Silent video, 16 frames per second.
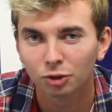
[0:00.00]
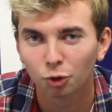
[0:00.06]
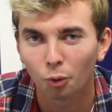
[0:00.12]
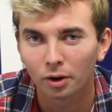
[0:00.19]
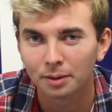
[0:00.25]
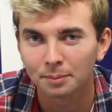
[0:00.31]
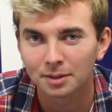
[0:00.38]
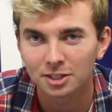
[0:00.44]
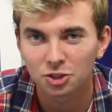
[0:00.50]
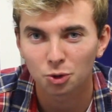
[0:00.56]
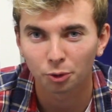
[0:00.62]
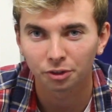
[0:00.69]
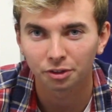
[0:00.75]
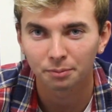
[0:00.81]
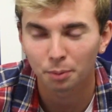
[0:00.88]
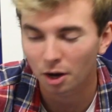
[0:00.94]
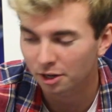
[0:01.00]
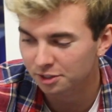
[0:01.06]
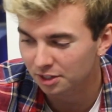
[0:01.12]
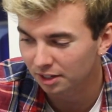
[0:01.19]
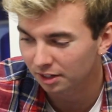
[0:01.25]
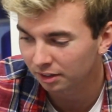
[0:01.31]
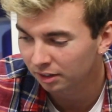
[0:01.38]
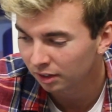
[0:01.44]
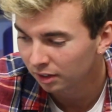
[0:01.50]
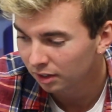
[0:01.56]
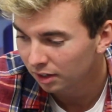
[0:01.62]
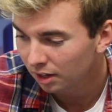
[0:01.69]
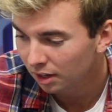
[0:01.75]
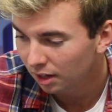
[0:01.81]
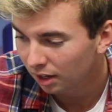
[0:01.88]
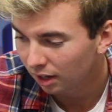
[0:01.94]
20 minutes north of Boston.
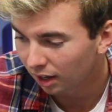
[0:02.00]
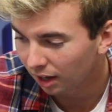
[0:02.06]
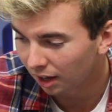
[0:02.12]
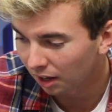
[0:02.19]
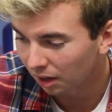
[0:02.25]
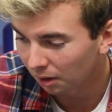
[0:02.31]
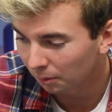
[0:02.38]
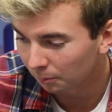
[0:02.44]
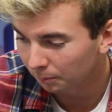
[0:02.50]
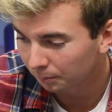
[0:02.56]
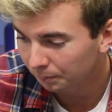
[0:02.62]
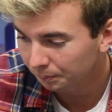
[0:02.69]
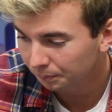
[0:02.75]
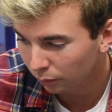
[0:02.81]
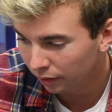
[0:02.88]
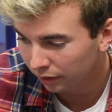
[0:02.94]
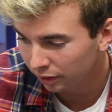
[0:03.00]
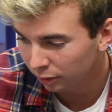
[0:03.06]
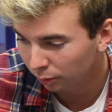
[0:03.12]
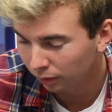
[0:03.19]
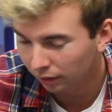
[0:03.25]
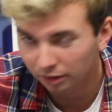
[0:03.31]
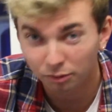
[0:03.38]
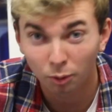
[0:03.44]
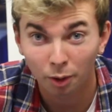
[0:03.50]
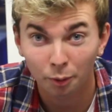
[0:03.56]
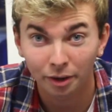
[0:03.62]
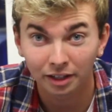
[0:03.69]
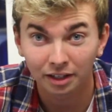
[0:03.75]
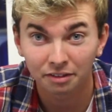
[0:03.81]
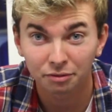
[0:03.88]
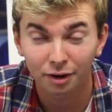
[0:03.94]
Where do you live? Where do
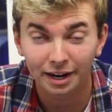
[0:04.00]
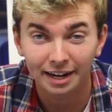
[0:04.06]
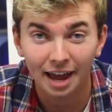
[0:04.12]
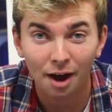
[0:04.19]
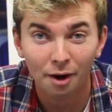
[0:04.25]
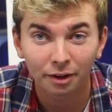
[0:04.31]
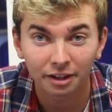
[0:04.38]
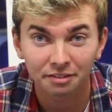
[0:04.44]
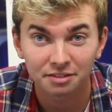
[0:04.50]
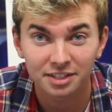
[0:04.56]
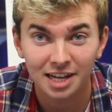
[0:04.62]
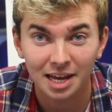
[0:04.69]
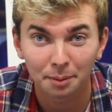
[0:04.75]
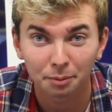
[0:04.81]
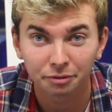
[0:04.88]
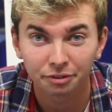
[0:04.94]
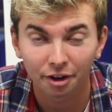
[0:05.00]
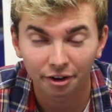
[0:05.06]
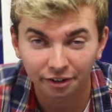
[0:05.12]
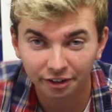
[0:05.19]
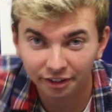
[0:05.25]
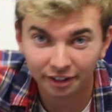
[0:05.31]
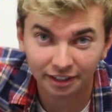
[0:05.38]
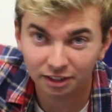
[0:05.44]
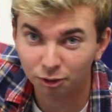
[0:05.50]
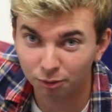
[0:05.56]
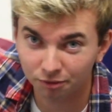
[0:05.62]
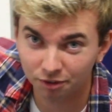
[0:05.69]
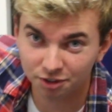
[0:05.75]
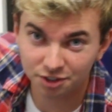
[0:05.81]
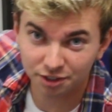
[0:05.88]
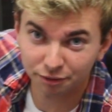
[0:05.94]
I live right now? I live in Tampa, Florida, at the
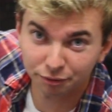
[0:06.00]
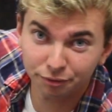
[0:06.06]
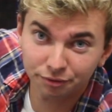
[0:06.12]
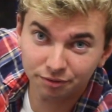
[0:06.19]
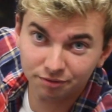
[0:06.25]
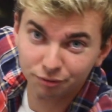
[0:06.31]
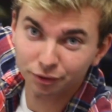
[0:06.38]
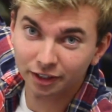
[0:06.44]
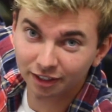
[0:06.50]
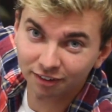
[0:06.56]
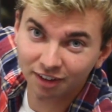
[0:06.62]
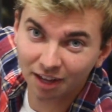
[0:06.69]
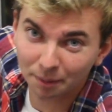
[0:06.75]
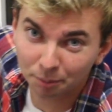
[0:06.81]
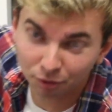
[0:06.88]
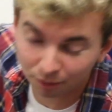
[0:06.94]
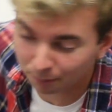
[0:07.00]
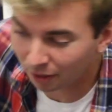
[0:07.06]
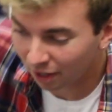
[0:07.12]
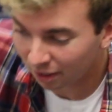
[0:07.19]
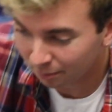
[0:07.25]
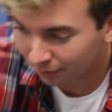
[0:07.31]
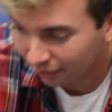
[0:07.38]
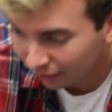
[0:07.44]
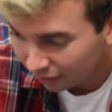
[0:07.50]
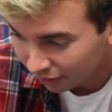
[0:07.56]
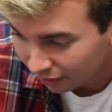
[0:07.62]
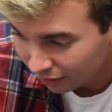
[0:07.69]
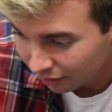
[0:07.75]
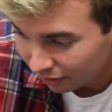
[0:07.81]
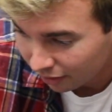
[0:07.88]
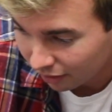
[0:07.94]
University of freaking Tampa right behind me.
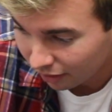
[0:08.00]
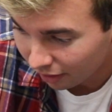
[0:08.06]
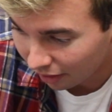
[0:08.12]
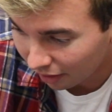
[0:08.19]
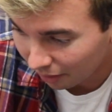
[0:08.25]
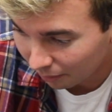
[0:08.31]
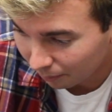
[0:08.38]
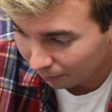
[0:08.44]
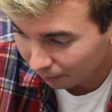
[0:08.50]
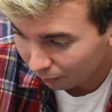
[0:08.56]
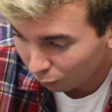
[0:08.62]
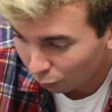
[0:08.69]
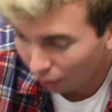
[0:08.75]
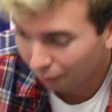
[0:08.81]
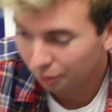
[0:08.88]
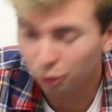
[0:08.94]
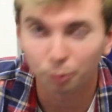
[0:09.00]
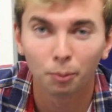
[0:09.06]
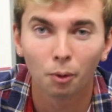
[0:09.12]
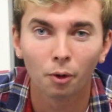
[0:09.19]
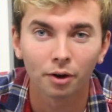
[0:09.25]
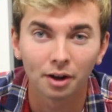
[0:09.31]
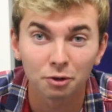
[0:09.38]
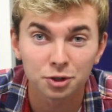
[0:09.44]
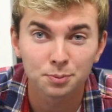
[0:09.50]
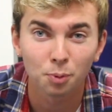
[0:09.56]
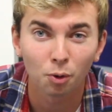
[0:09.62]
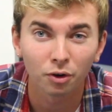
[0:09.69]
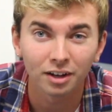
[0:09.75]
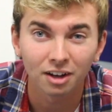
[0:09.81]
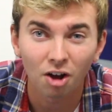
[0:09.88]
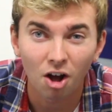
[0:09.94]
Where were you born? I was
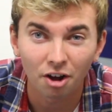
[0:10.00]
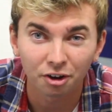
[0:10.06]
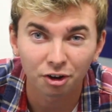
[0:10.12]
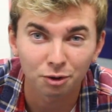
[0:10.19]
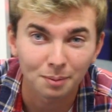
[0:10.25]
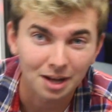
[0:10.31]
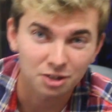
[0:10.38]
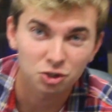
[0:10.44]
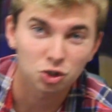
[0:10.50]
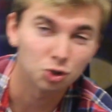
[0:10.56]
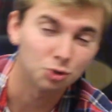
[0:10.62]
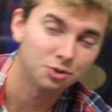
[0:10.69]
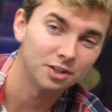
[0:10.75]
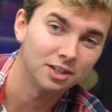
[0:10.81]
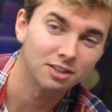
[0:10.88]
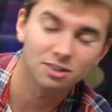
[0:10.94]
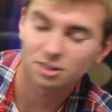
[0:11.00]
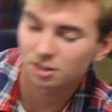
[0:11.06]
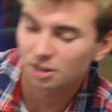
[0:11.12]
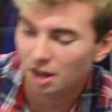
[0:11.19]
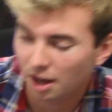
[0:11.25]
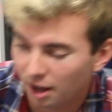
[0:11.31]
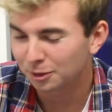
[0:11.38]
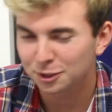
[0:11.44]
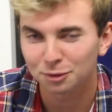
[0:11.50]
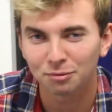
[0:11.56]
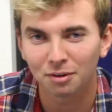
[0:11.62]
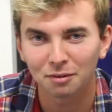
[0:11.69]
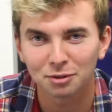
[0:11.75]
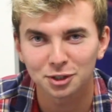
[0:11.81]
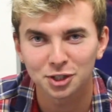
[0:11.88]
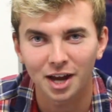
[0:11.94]
born in Concord, Massachusetts. What's your
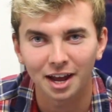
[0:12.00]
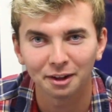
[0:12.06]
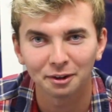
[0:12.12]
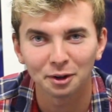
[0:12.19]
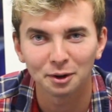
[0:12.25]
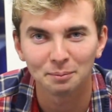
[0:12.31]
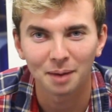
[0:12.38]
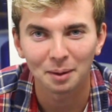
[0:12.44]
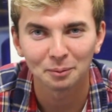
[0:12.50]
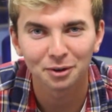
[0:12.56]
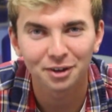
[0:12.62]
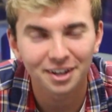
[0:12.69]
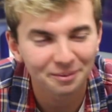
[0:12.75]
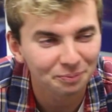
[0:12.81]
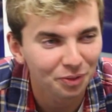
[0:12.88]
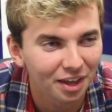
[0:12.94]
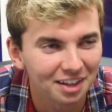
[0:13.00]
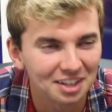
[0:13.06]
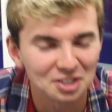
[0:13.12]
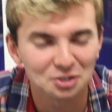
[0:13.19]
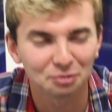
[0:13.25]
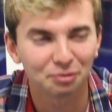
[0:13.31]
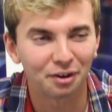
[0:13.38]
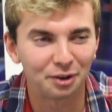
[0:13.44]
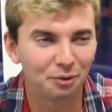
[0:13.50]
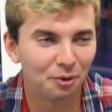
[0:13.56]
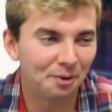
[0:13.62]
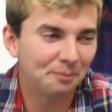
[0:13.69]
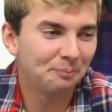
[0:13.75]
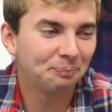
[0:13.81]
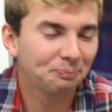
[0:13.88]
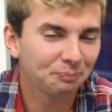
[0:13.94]
favorite childhood memory? This is a funny
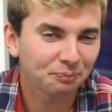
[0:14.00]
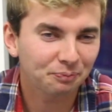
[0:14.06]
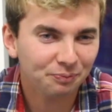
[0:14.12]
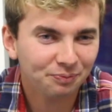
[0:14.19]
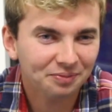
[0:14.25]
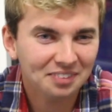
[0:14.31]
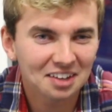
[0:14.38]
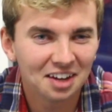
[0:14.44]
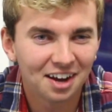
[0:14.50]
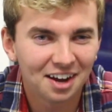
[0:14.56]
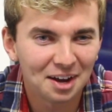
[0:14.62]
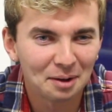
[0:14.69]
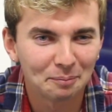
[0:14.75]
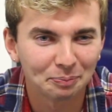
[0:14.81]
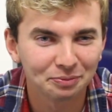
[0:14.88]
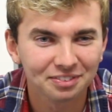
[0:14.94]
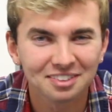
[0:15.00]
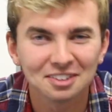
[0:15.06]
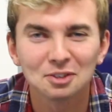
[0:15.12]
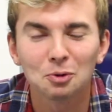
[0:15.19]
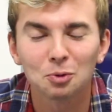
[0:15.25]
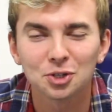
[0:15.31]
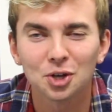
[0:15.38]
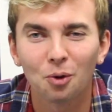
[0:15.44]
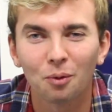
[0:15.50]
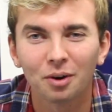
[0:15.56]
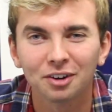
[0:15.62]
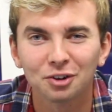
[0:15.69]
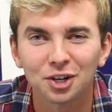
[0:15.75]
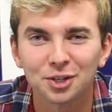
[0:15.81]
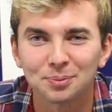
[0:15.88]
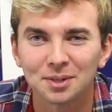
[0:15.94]
one. So
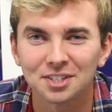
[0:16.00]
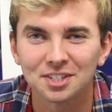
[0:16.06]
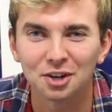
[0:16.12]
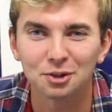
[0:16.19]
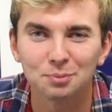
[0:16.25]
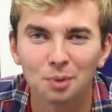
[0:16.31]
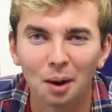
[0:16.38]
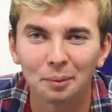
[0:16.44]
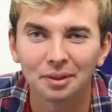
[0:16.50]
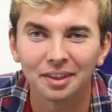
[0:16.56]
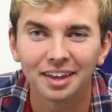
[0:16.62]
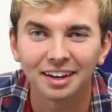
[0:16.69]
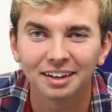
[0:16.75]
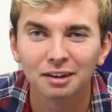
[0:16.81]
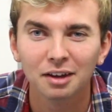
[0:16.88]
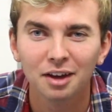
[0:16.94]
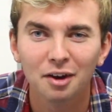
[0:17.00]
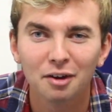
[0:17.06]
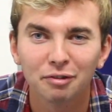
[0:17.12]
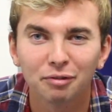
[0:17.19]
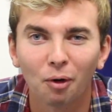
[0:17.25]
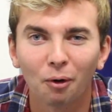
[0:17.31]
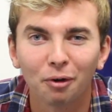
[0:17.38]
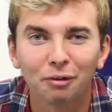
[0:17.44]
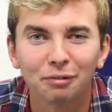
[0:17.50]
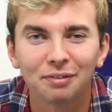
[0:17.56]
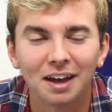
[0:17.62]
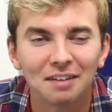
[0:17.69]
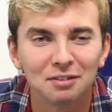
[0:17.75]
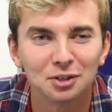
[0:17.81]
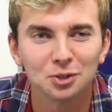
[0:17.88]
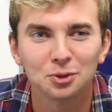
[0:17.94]
one Christmas, I was probably like 4 or
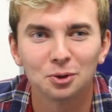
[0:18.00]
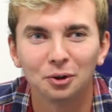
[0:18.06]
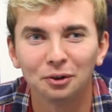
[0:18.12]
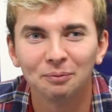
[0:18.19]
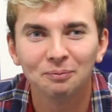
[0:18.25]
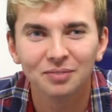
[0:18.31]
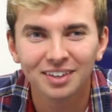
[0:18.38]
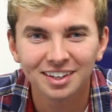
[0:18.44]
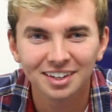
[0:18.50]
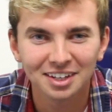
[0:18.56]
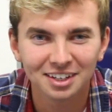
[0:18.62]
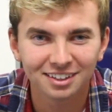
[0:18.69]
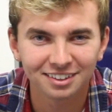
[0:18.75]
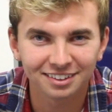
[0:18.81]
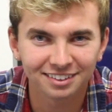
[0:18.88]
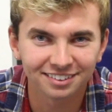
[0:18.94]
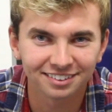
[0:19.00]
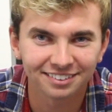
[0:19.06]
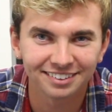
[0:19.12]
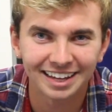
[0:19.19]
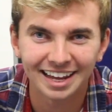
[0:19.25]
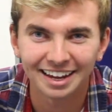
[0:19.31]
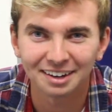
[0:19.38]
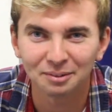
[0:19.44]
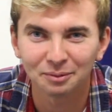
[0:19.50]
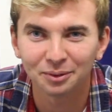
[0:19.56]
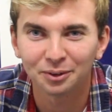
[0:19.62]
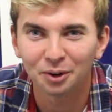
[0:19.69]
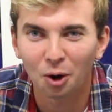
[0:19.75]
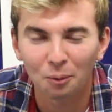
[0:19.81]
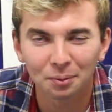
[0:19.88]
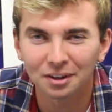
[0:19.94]
5 years old, and we
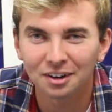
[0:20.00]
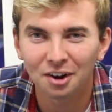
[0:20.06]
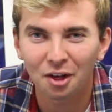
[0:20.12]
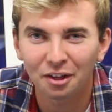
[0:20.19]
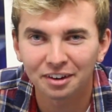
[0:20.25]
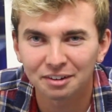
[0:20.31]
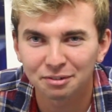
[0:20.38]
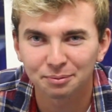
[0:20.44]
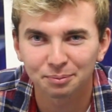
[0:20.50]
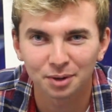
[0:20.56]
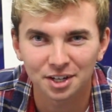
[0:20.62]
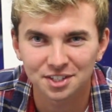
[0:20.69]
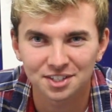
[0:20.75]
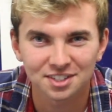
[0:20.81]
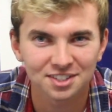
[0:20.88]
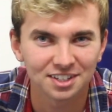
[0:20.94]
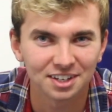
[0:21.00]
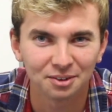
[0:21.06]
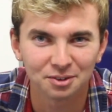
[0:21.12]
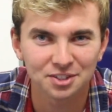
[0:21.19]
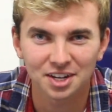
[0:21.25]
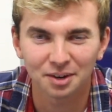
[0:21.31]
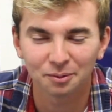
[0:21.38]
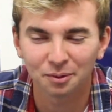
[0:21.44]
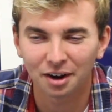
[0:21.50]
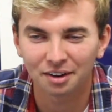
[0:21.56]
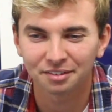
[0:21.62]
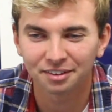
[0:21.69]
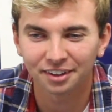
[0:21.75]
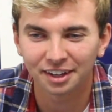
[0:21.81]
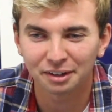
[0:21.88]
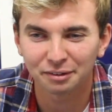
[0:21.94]
were opening all our different presents, and it was like
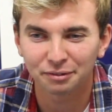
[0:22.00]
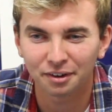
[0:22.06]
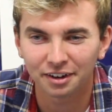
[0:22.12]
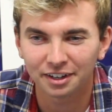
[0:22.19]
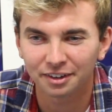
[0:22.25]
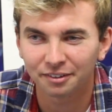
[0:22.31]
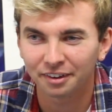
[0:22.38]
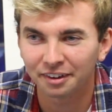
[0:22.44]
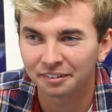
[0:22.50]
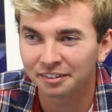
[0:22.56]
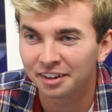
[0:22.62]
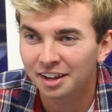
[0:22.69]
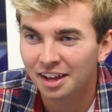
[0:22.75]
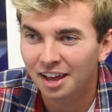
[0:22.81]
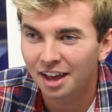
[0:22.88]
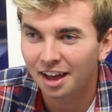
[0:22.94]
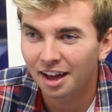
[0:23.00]
whatever, like funny or whatever.